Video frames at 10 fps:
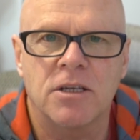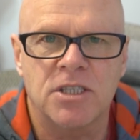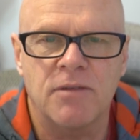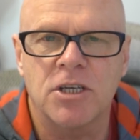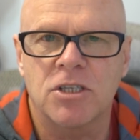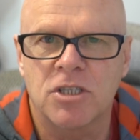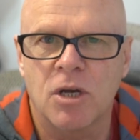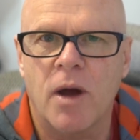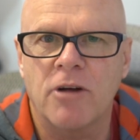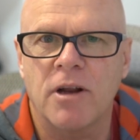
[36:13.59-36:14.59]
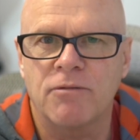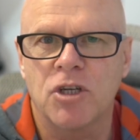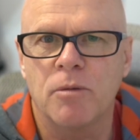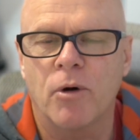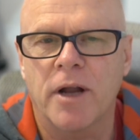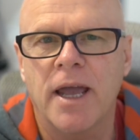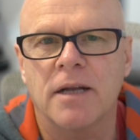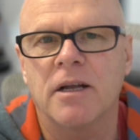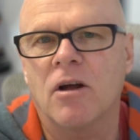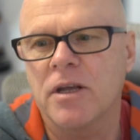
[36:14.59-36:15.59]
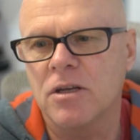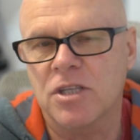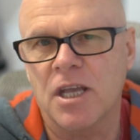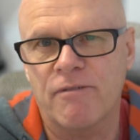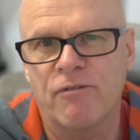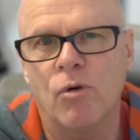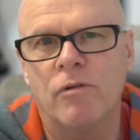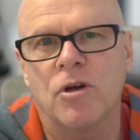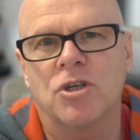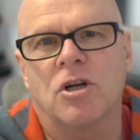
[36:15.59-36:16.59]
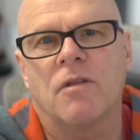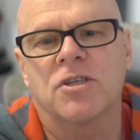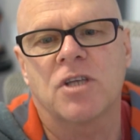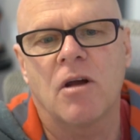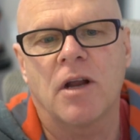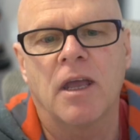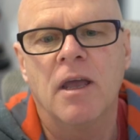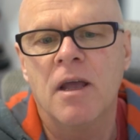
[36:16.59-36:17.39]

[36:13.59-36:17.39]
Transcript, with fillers: 70 to 200 f 2.8 and I used the f4 version on the Sony.